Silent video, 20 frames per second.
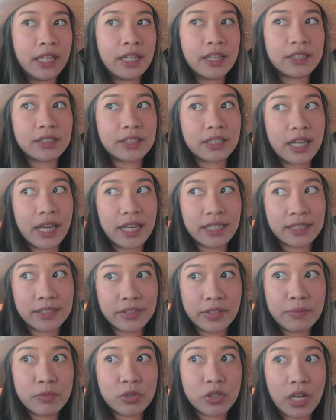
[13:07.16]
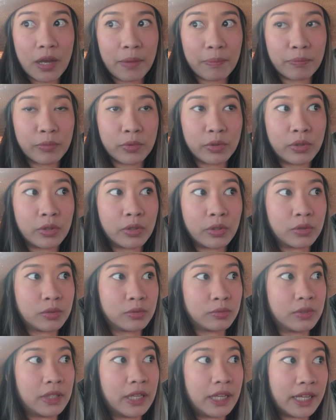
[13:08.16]
There's an ice cream shop
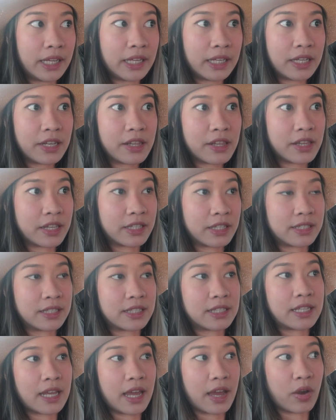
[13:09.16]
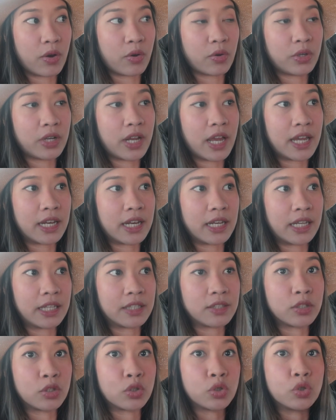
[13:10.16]
in this town, and
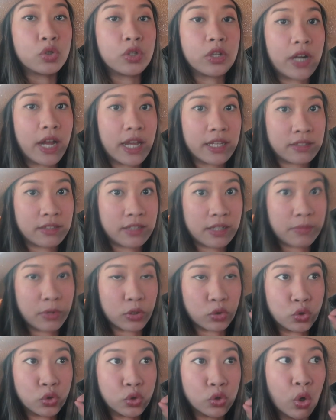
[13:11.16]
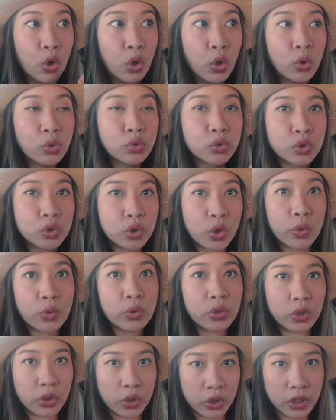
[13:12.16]
their ice cream are so
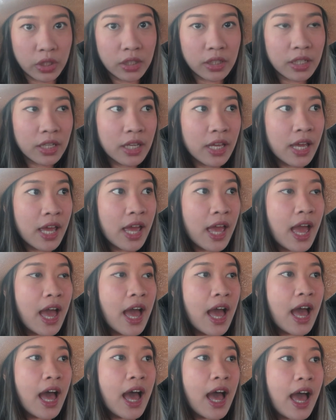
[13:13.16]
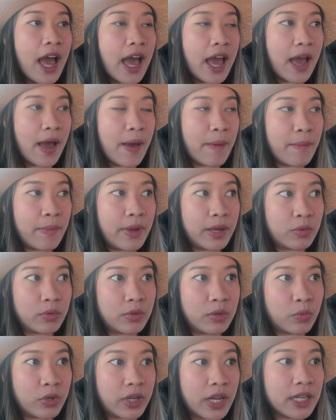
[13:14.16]
good.
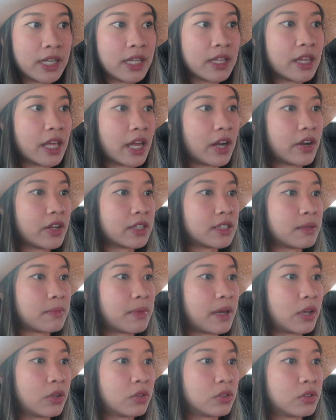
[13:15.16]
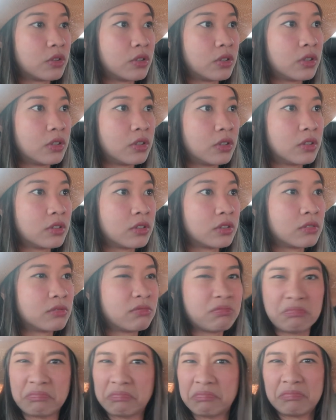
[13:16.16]
And we're heading there. It's about
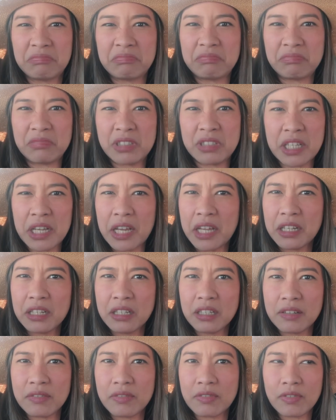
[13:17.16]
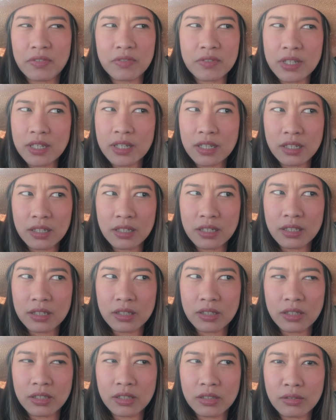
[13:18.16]
10, 15
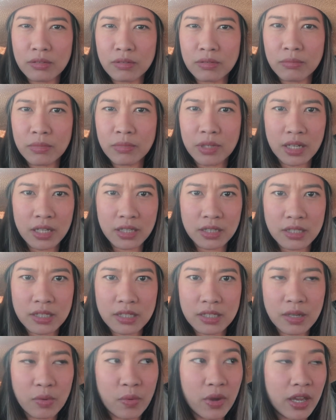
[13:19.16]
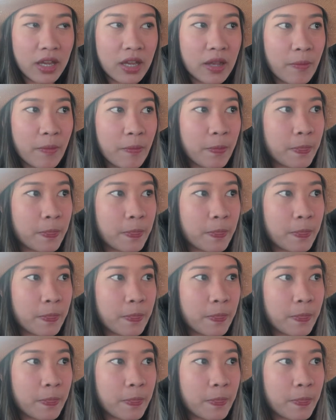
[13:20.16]
minutes away.